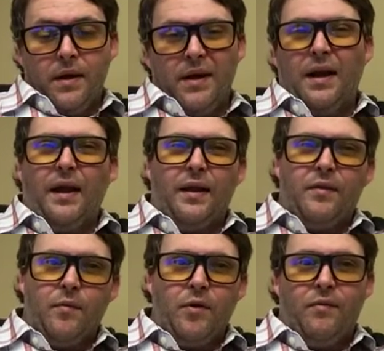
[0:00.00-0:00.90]
And I like
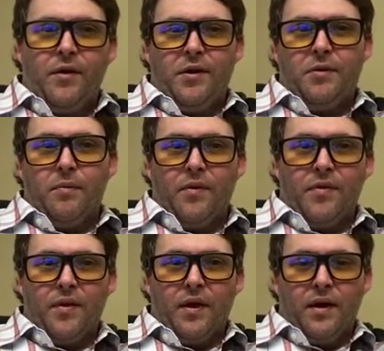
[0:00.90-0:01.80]
the movies
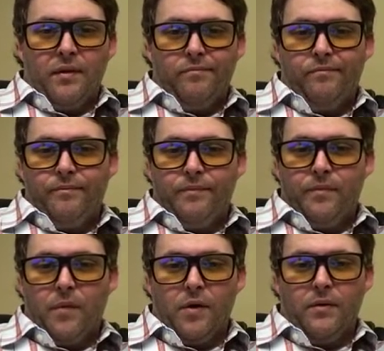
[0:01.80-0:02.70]
with
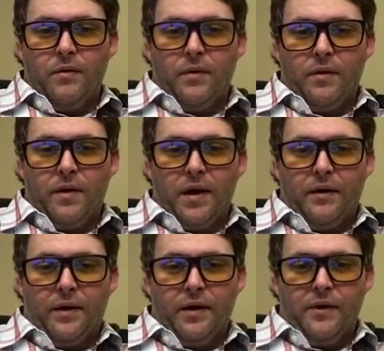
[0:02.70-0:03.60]
Martin
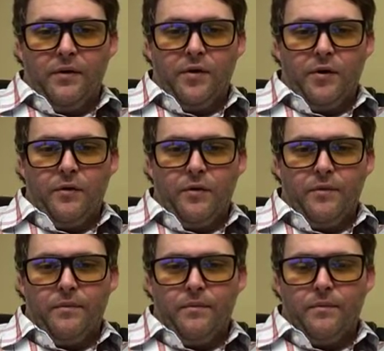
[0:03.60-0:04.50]
Downey Jr.
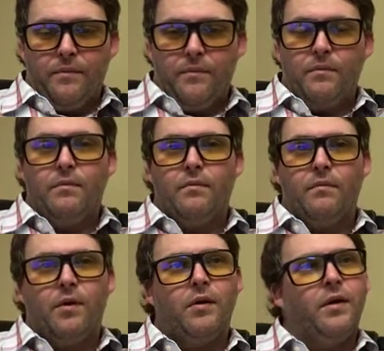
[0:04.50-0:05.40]

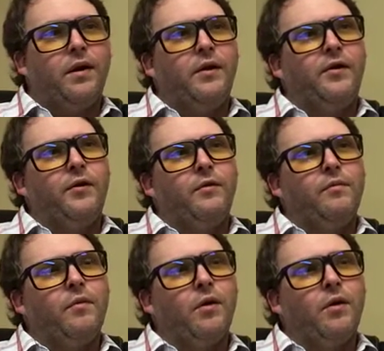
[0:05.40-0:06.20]
Martin Downey Jr.